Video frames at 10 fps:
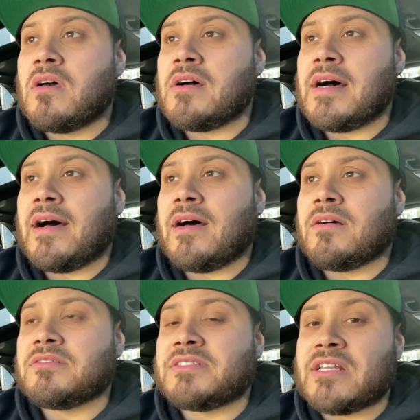
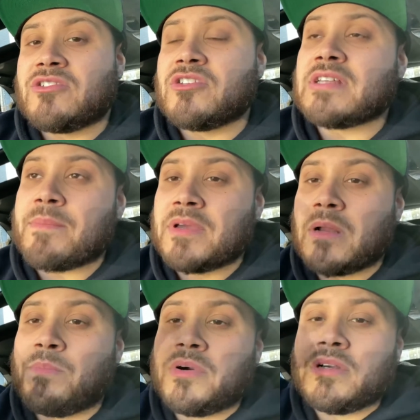sensors, I'm gonna
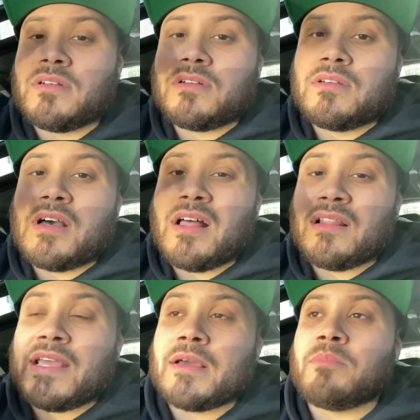put a
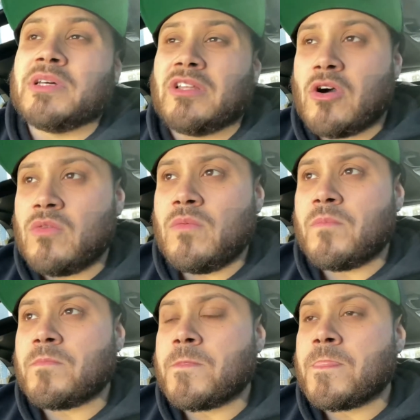link below
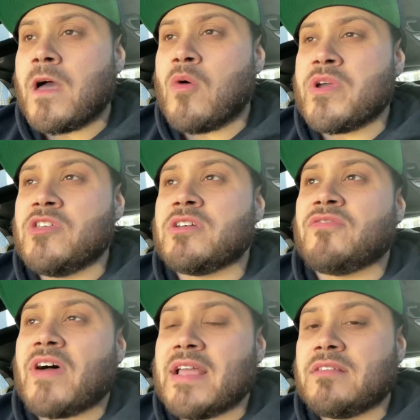on where you could
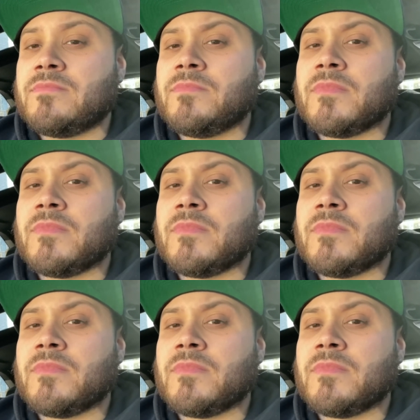find them.